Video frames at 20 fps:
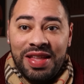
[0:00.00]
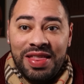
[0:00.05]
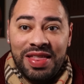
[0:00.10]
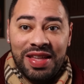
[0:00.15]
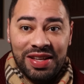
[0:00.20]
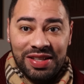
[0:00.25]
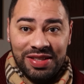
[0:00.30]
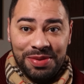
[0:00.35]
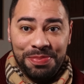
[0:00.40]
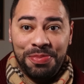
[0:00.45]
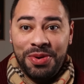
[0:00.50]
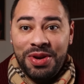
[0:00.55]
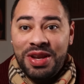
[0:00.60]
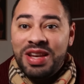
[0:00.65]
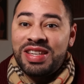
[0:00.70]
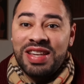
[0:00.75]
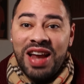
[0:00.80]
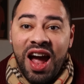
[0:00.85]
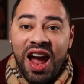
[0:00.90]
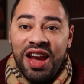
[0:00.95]
I think it's a
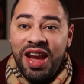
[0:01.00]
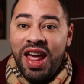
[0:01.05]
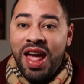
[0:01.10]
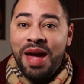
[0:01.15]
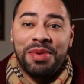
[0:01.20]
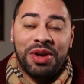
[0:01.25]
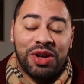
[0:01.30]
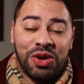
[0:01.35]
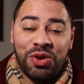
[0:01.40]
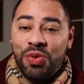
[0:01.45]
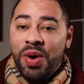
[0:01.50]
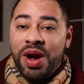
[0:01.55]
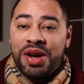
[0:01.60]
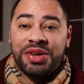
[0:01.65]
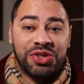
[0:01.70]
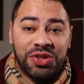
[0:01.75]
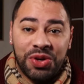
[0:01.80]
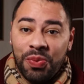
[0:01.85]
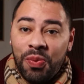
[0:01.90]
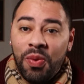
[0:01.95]
pretty dynamic
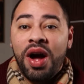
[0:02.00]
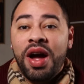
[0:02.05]
question.